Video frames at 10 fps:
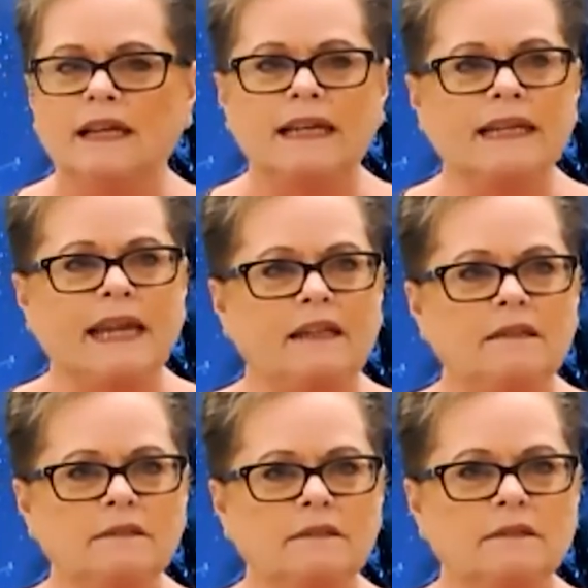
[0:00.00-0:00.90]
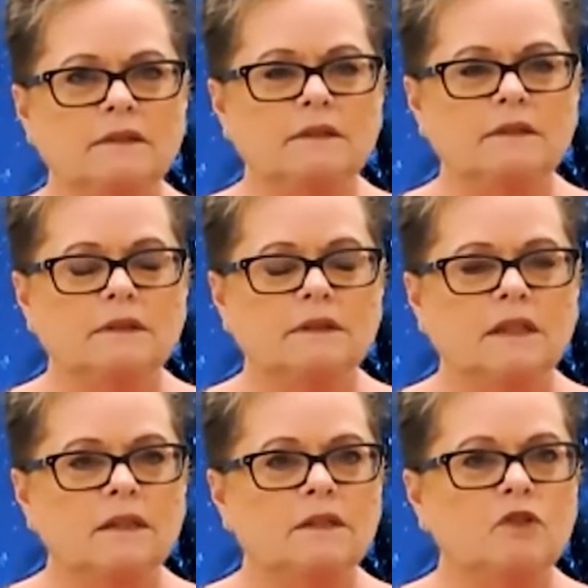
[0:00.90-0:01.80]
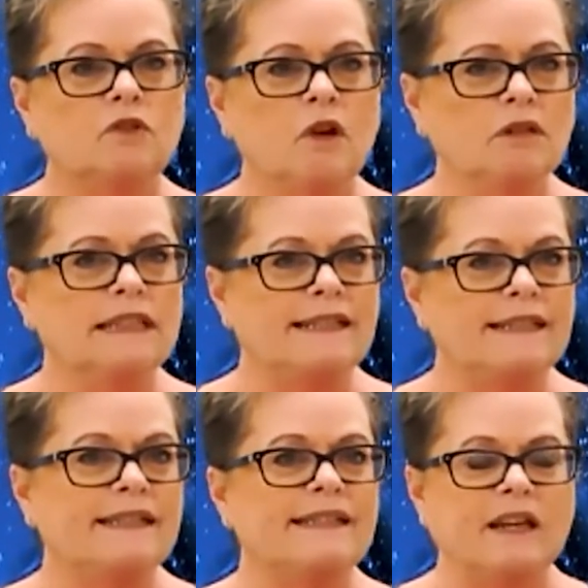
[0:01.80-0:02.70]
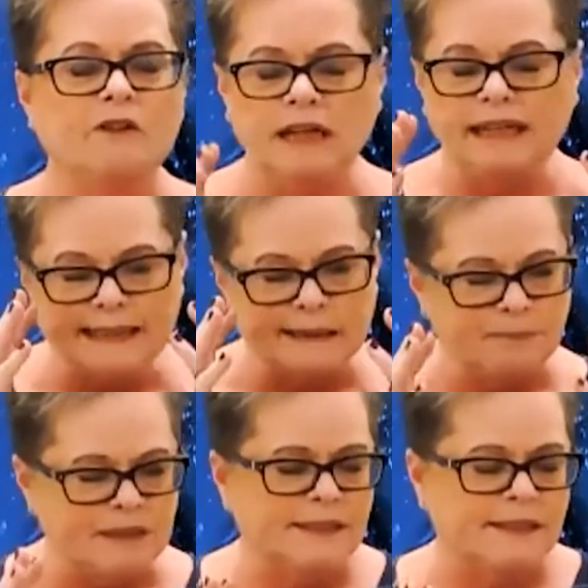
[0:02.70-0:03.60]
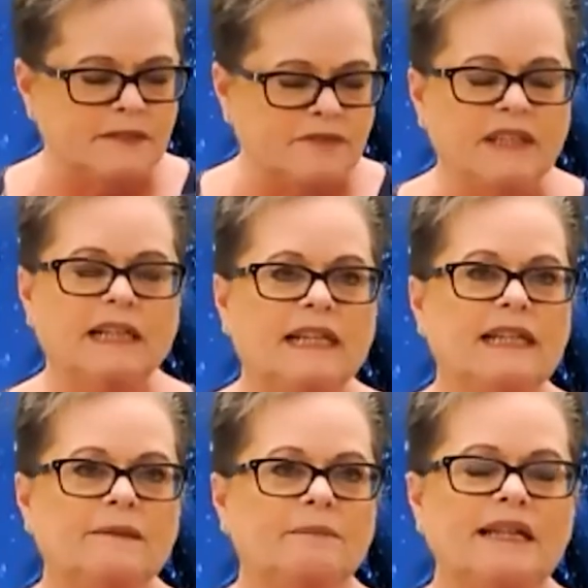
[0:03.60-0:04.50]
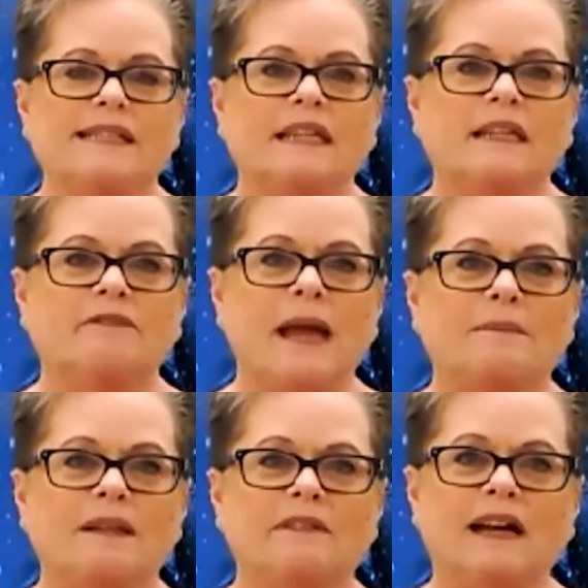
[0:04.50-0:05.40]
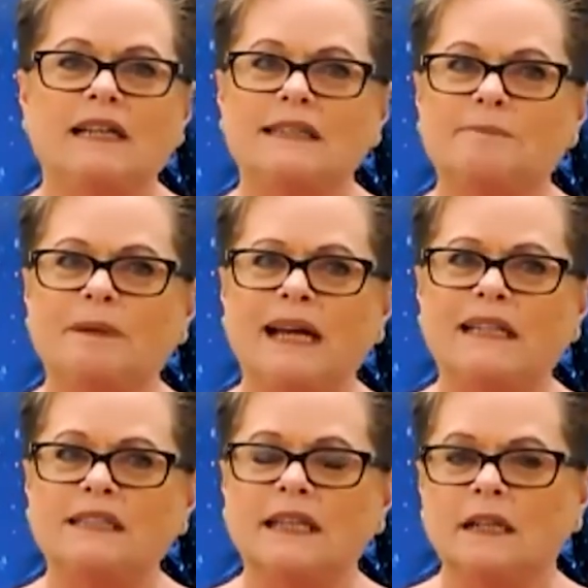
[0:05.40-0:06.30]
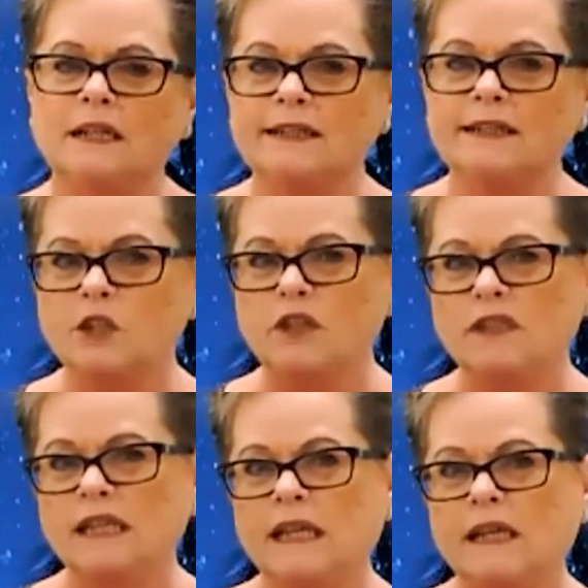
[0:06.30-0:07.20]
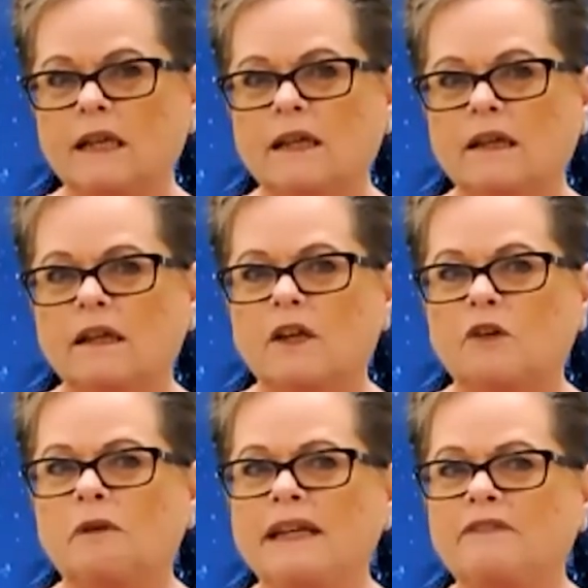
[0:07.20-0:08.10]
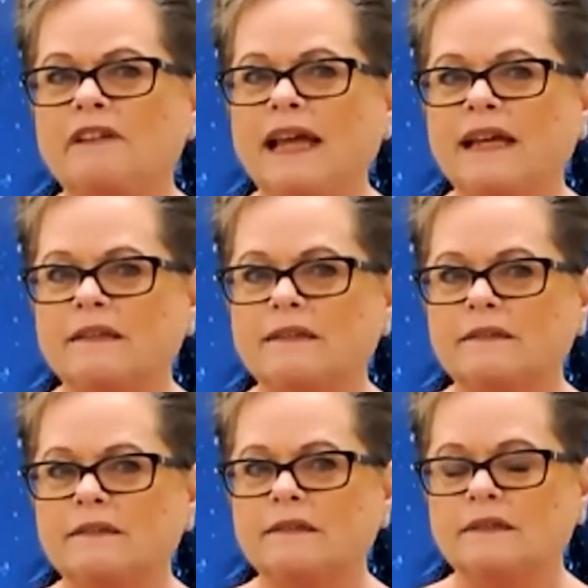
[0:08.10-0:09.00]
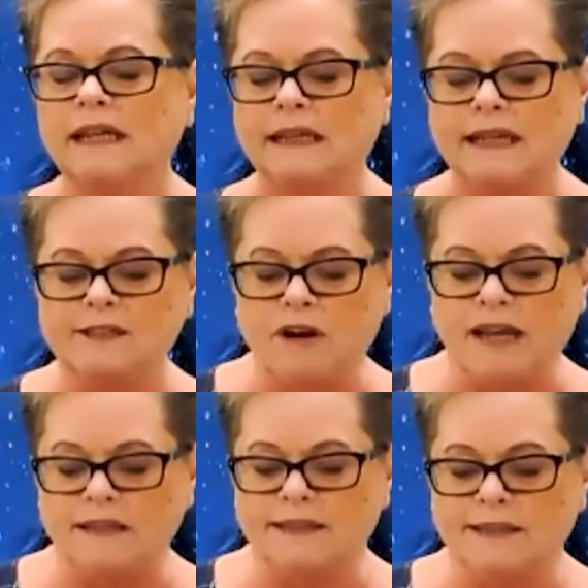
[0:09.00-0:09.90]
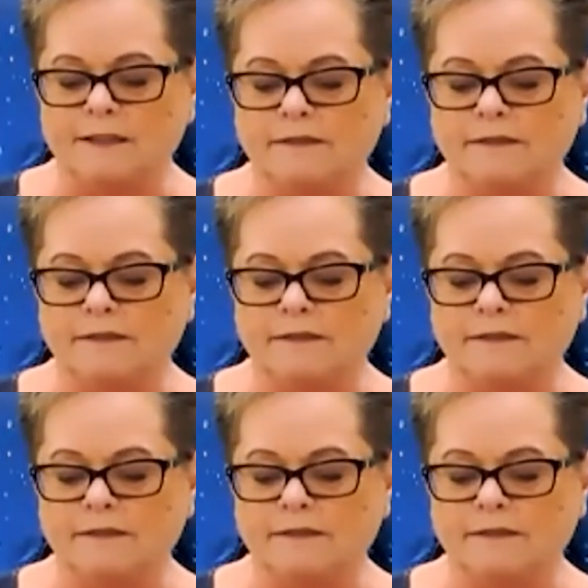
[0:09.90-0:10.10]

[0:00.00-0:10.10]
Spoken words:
Again, not necessarily specifically domestic and family violence, but certainly a red flag that gets raised.